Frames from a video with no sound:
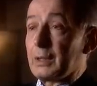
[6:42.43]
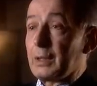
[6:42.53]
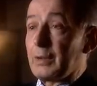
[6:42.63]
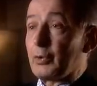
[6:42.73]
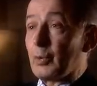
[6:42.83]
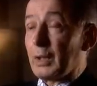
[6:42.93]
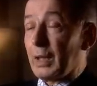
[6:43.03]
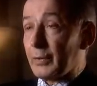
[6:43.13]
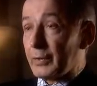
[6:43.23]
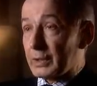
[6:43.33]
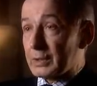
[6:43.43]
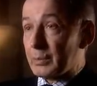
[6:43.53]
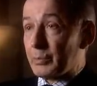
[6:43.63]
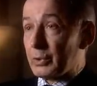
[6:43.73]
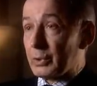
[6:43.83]
if you allow things to
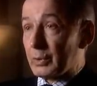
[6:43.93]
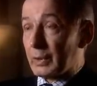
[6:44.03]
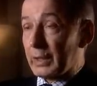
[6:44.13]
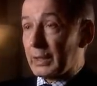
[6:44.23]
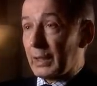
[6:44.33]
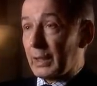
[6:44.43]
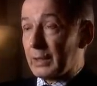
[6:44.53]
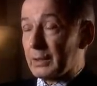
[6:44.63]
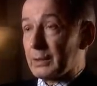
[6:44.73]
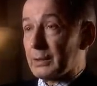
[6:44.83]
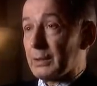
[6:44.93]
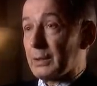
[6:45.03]
brew, they can